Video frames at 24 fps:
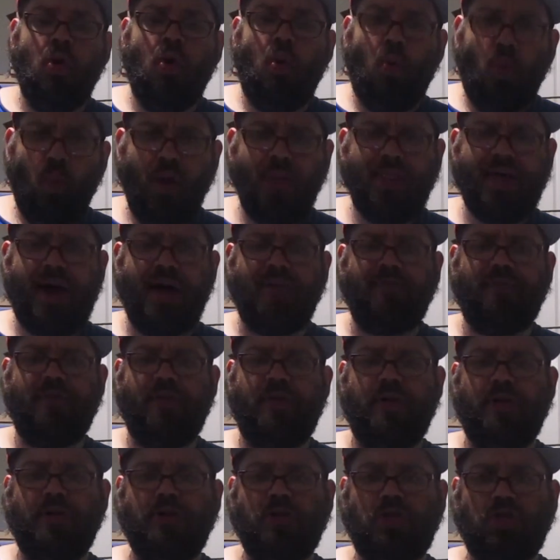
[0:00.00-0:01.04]
without
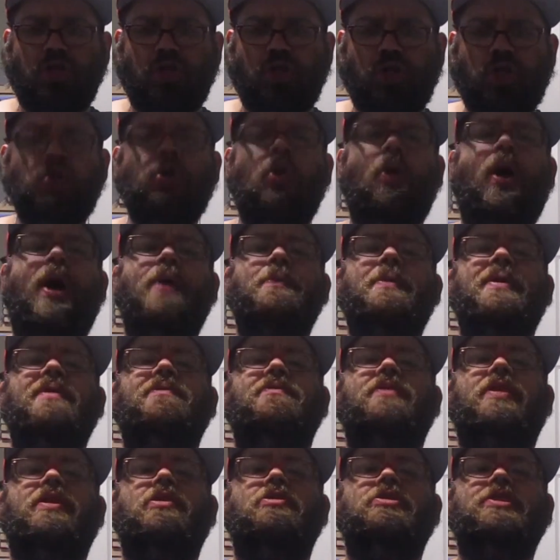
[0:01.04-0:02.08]
further ado, you know I make
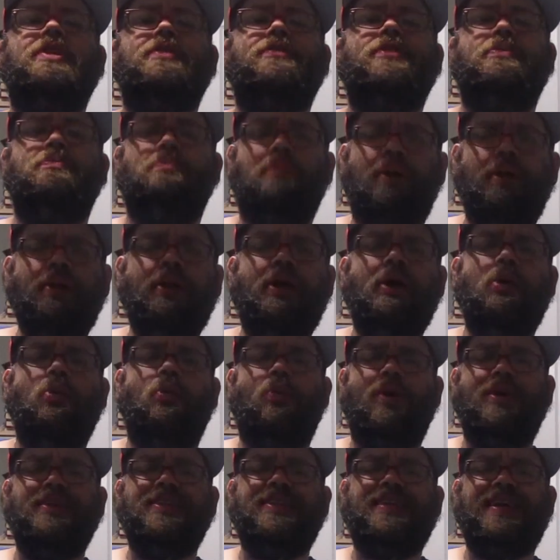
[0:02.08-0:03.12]
videos every Monday,
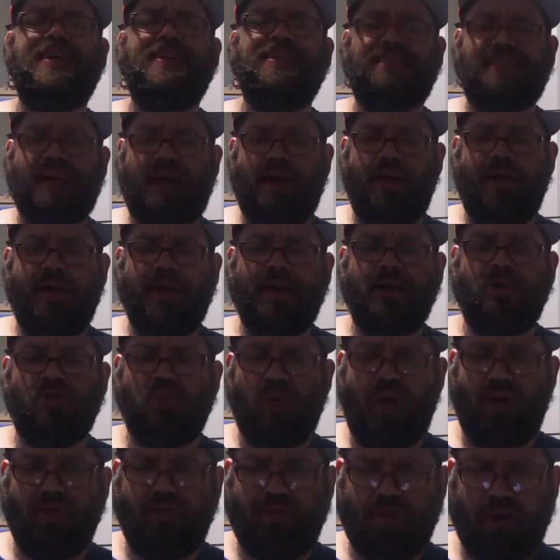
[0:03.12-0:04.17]
Wednesday, and Saturday at
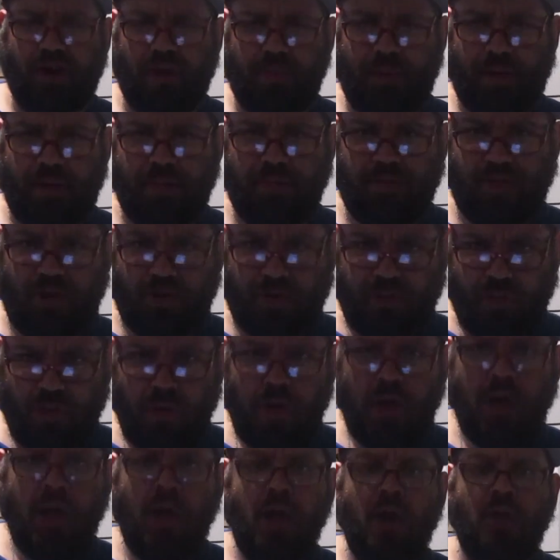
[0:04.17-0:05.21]
twelve thirty p m Central,
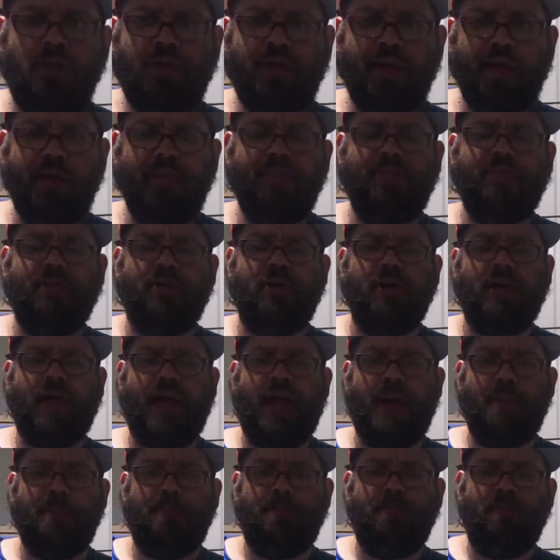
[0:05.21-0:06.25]
ten thirty a
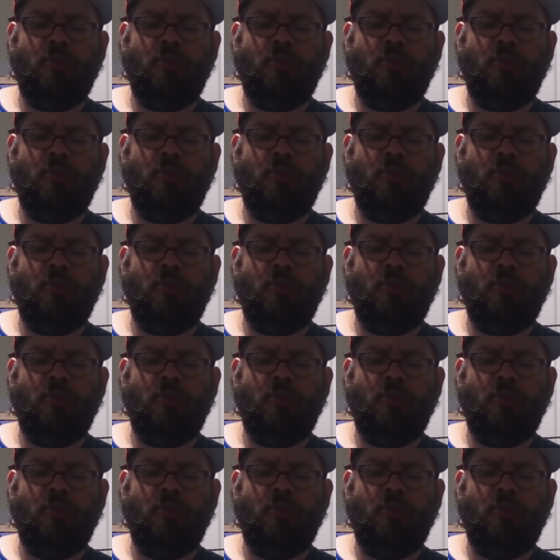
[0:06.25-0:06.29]
m